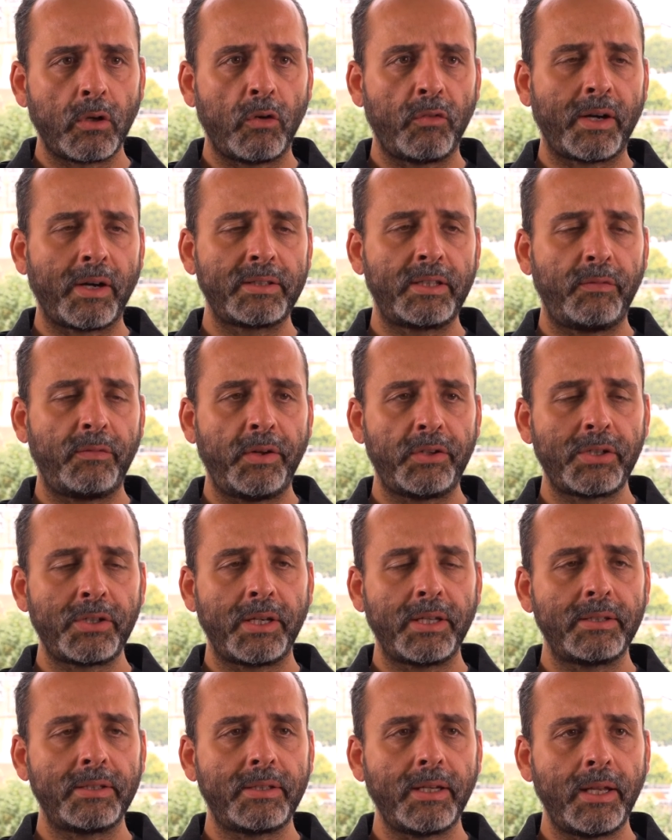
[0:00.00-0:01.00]
of artificial
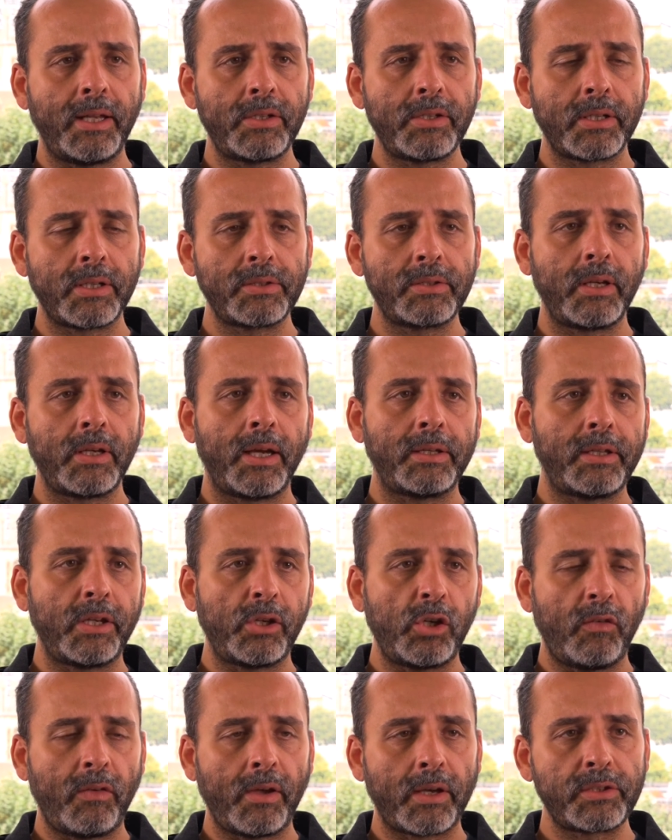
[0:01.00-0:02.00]
intelligence at the
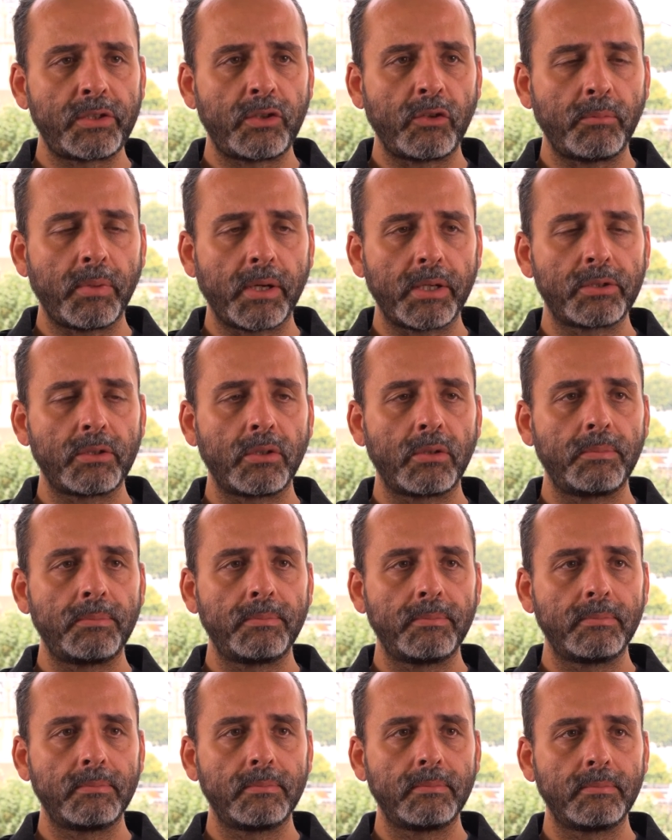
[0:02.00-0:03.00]
University of Bristol.
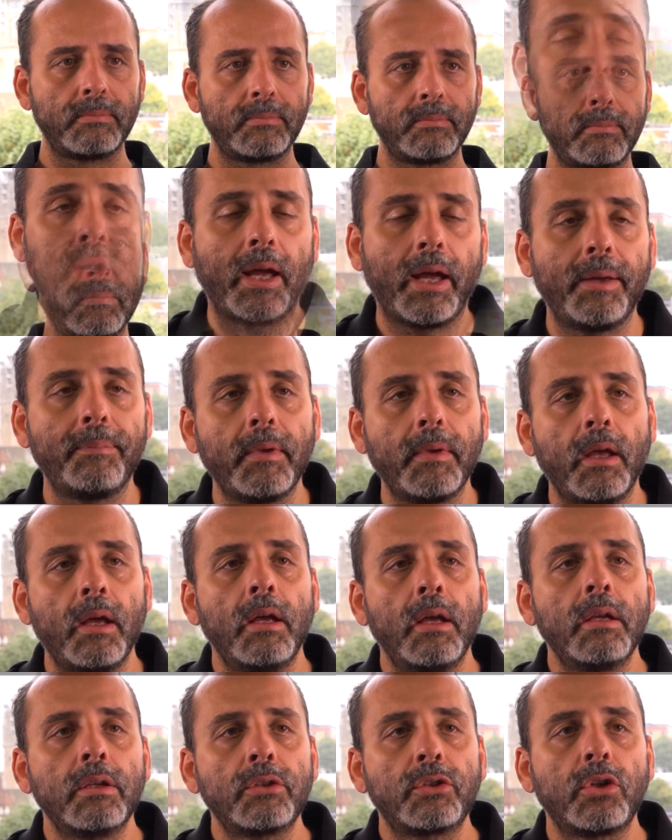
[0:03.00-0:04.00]
Okay,
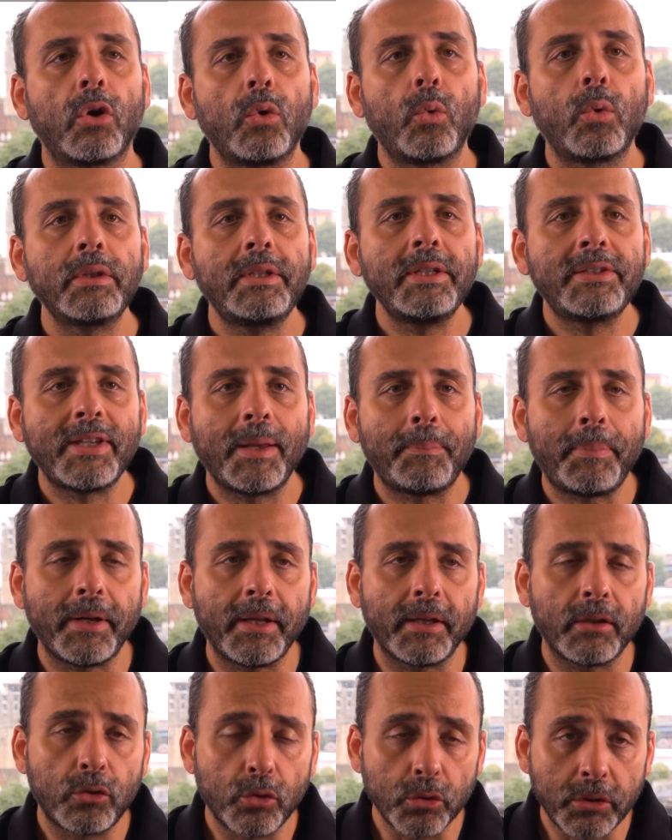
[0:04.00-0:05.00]
so what is
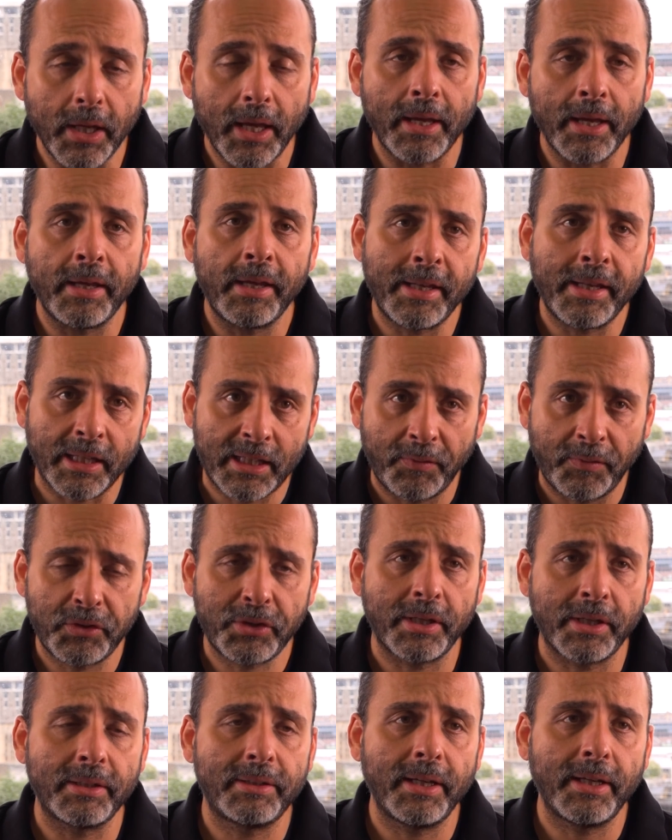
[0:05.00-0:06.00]
happening today in
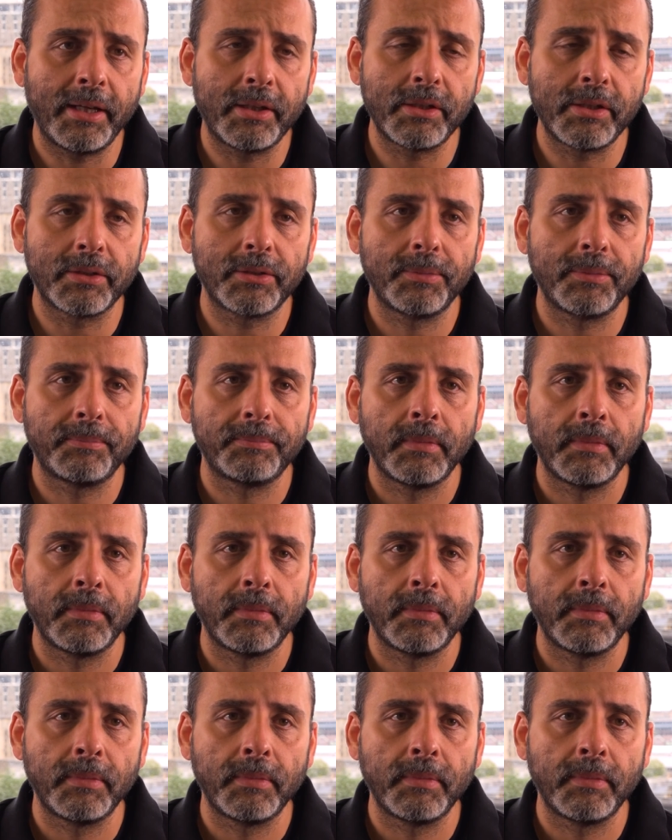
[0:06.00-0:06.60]
artificial intelligence?